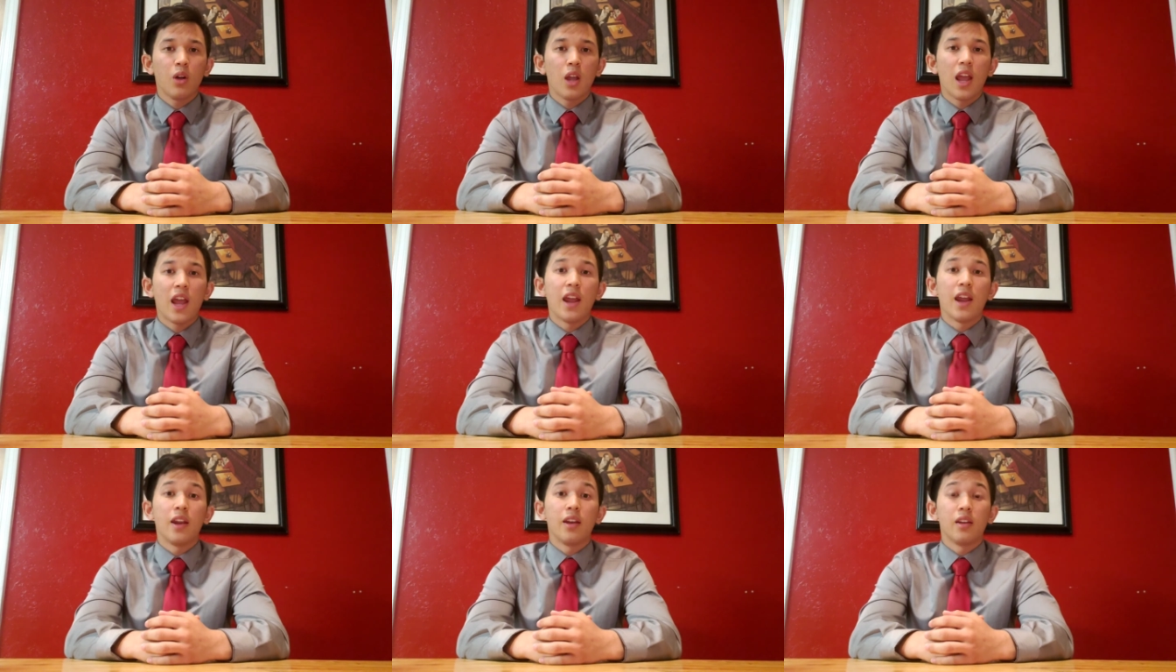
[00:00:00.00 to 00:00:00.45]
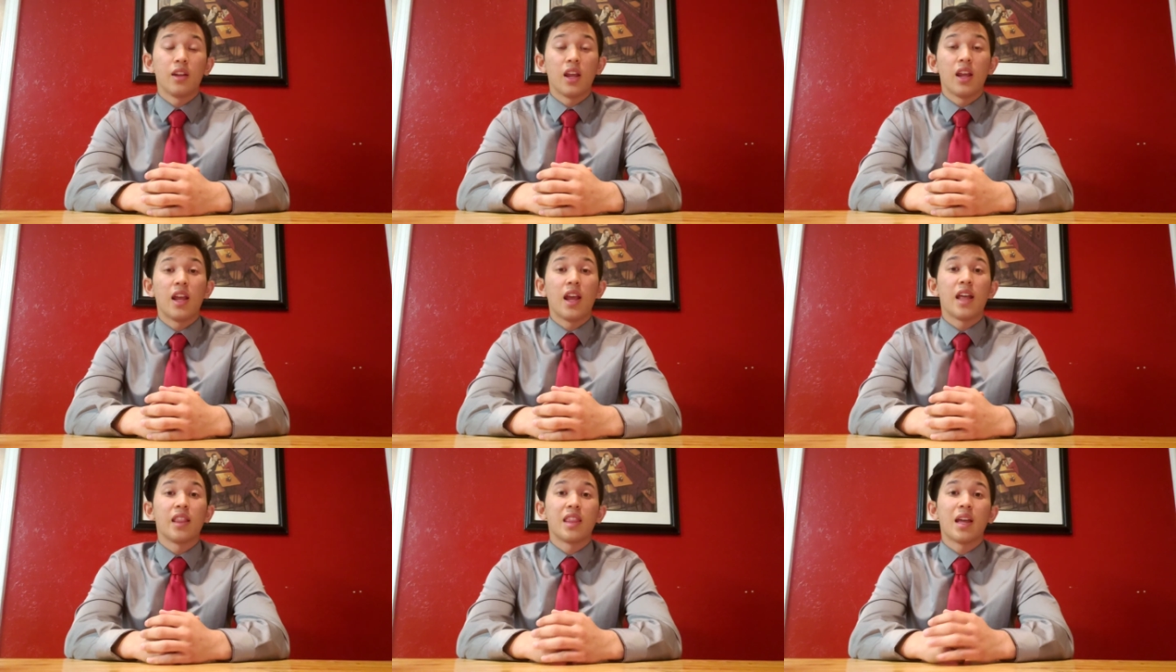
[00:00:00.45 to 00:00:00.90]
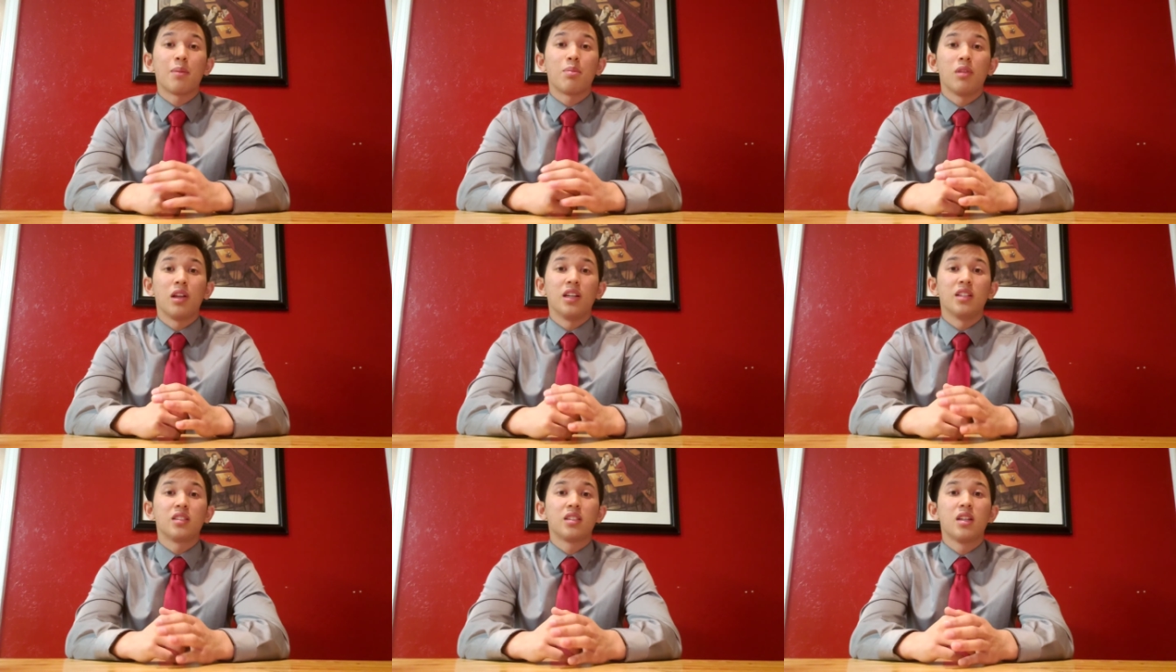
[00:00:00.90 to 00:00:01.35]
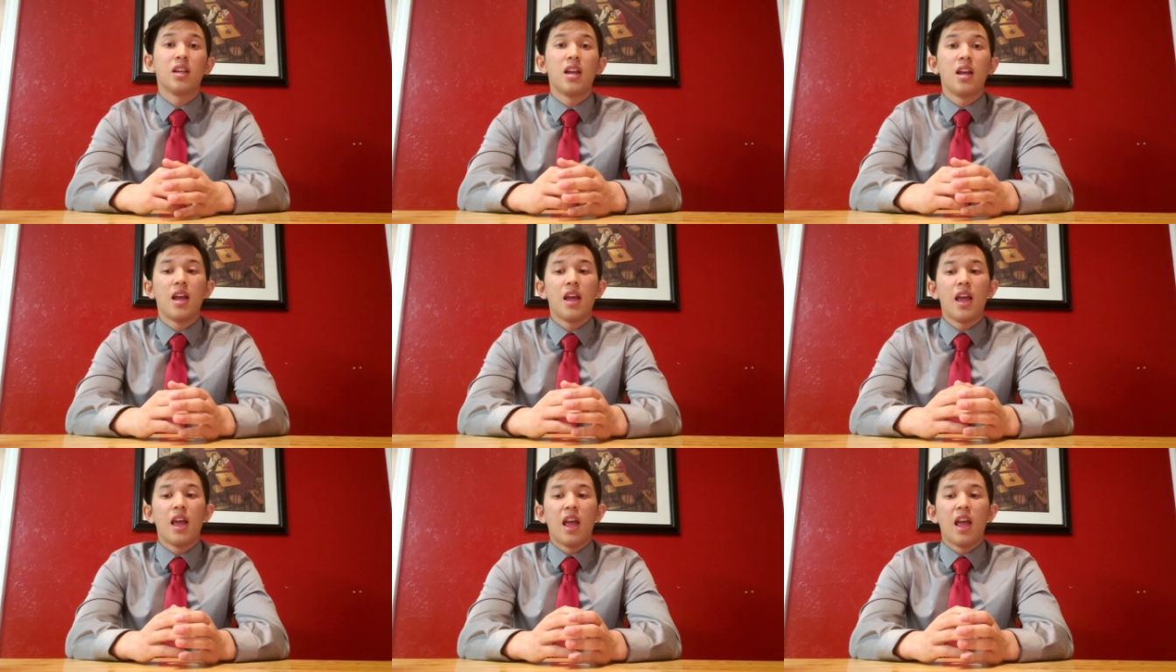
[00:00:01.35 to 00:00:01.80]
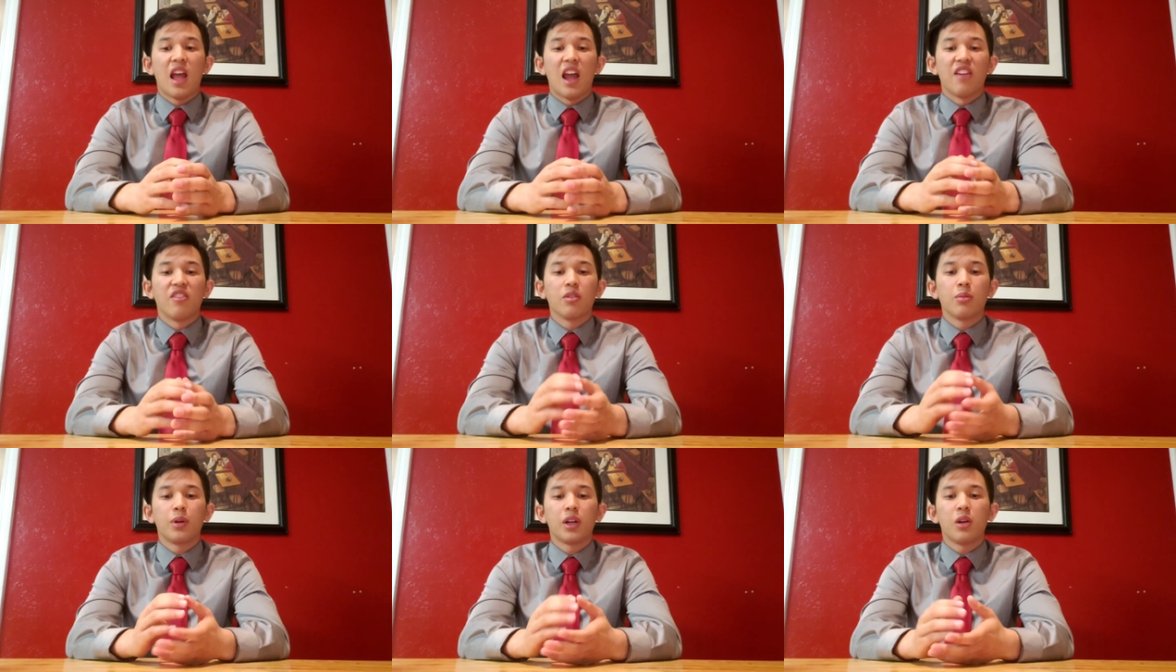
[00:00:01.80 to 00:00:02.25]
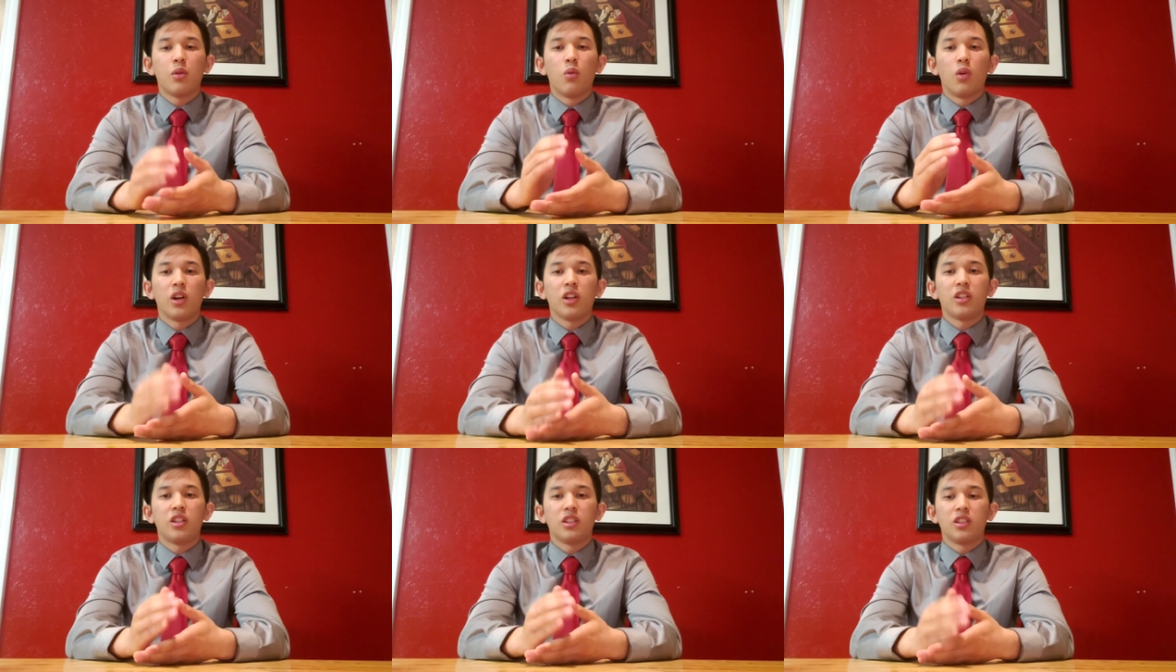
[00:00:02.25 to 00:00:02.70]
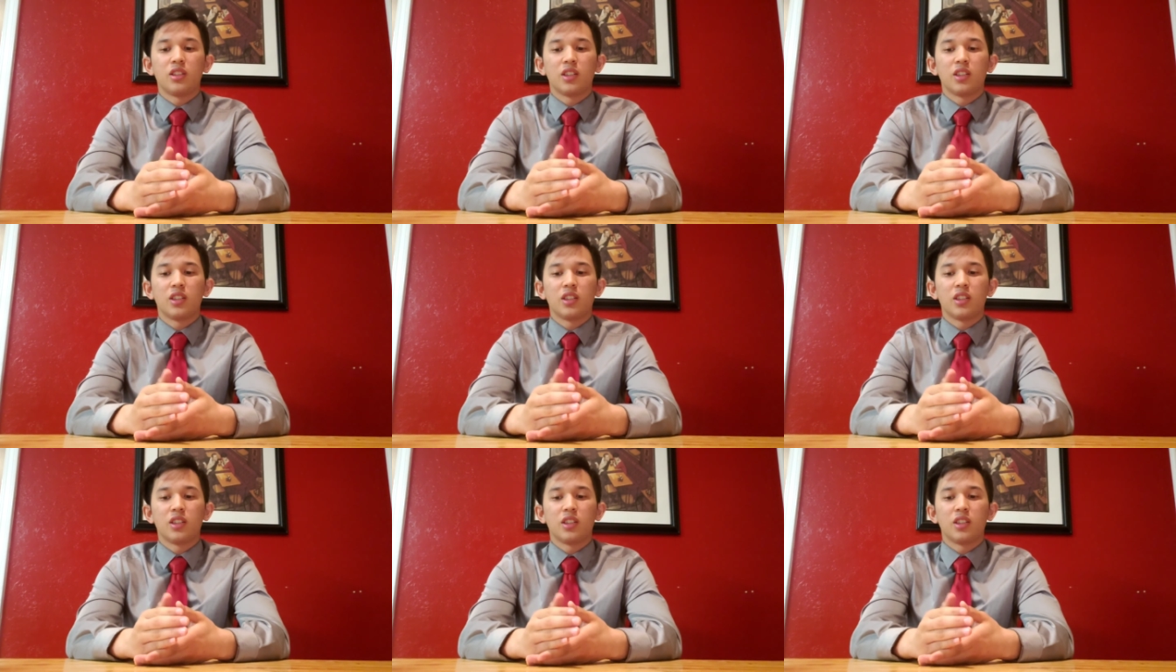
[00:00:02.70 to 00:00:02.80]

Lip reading: and at that place, everybody wanted to